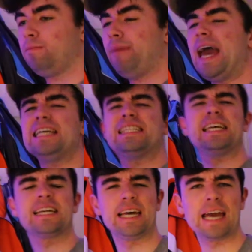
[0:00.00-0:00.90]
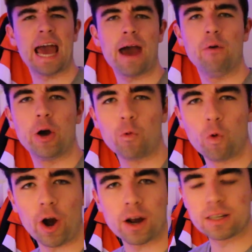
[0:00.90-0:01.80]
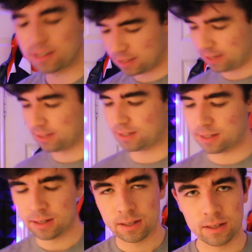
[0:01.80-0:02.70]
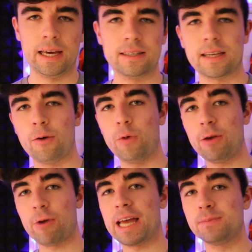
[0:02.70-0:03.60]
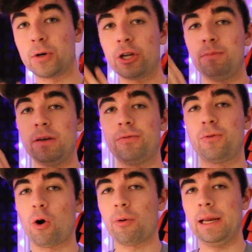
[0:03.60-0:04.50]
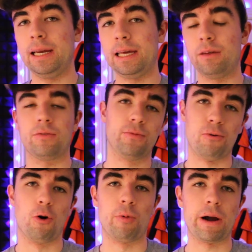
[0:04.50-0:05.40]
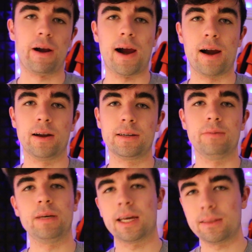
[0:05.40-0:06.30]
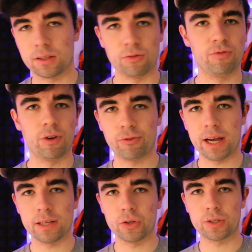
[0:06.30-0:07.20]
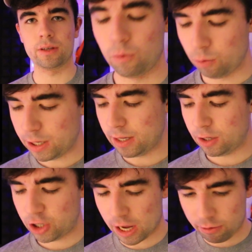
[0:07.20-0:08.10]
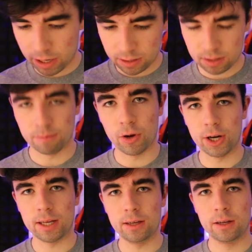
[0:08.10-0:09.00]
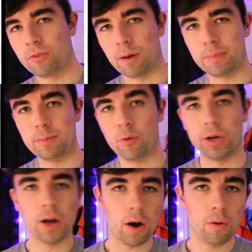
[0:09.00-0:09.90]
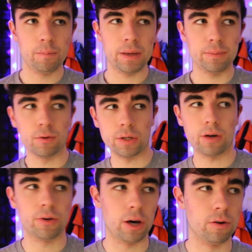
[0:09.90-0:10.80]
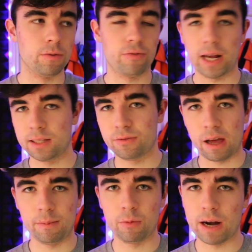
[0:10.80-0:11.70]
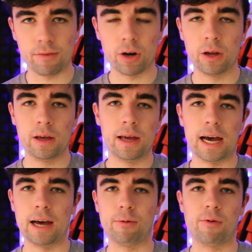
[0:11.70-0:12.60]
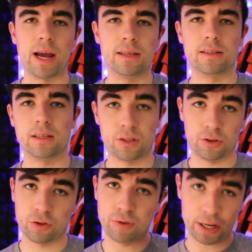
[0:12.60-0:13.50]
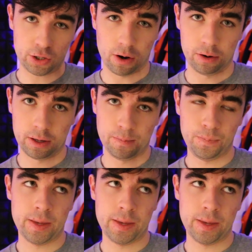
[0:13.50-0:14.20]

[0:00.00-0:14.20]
basically how it works is is that we raise money before we leave for Aware Ireland and we get this through fundraisers. We generate some money from people we know, people we don't know, friends, family, whatever, and we raise a certain threshold